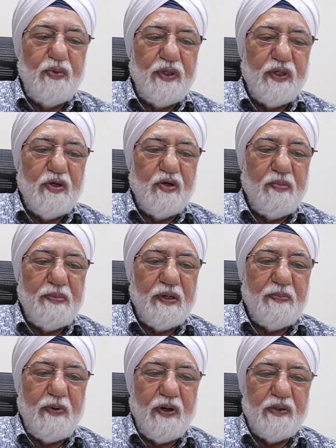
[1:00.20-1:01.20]

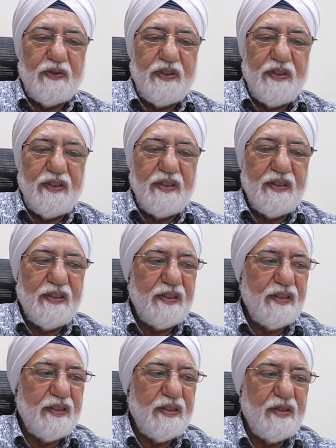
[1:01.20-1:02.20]
economic policy,
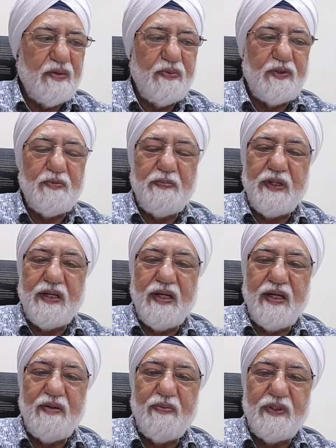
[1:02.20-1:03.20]
which
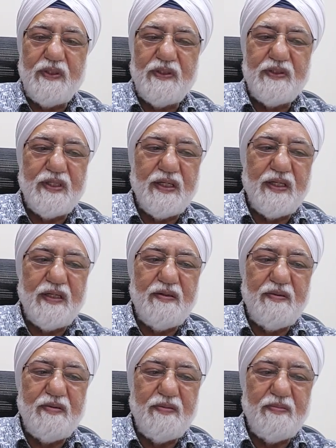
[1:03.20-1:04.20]
began with the
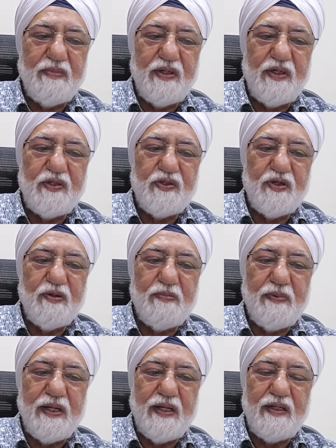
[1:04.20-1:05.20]
second Malaysia
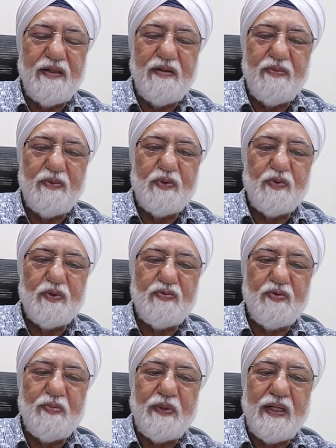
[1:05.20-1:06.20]
Plan, which was
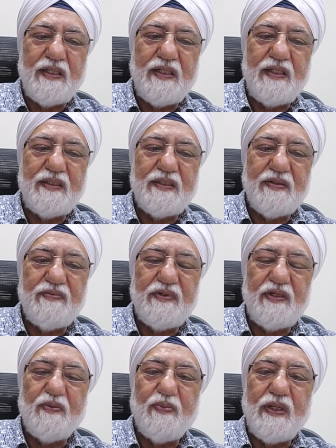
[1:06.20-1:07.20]
from
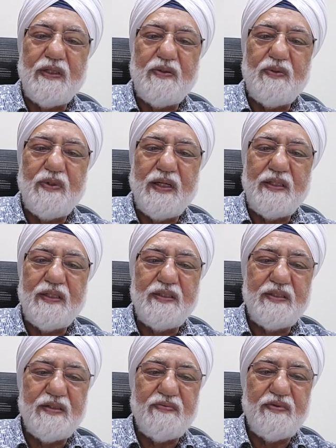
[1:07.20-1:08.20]
1971 to
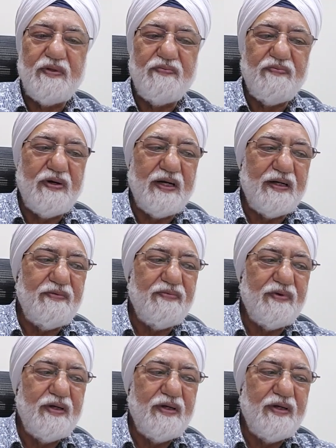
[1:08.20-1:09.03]
1975,